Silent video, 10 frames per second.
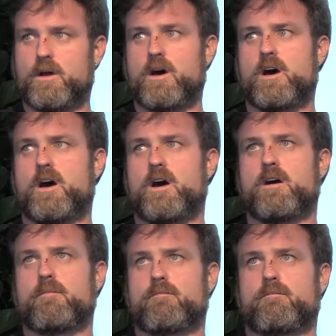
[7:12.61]

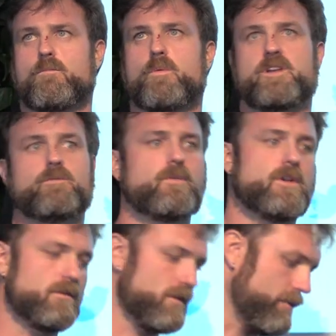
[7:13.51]
let me
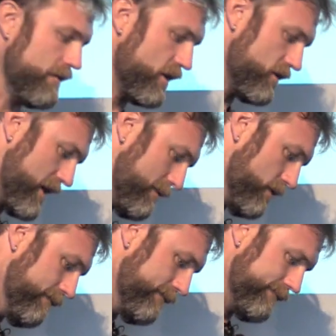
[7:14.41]
give an
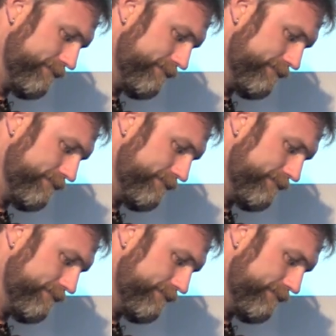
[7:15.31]
example.